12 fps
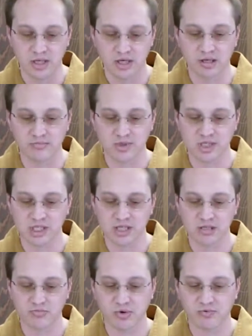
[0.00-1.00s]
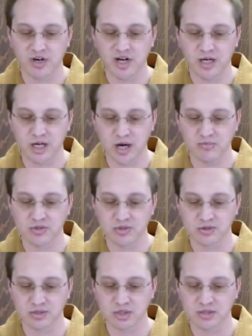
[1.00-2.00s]
Number 6, provide
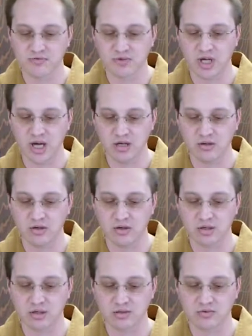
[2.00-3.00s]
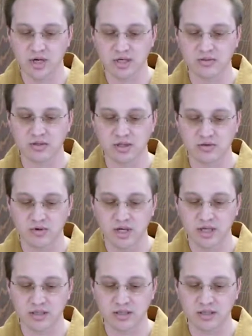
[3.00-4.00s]
opportunities for dialogue, direct or
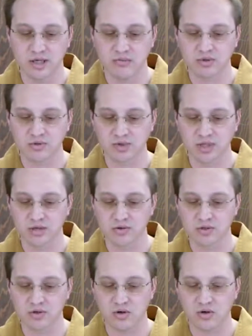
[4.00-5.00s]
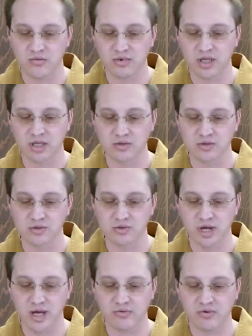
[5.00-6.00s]
indirect, between those harmed and those who
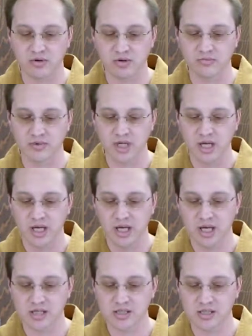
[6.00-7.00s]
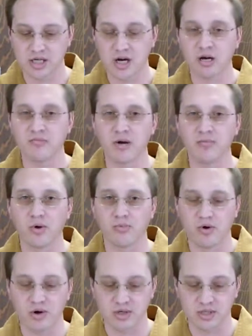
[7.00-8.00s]
have harmed, as desired by both
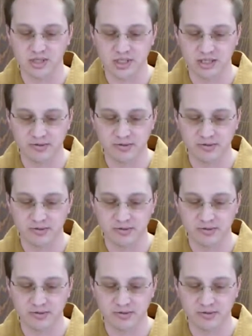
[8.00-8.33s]
parties.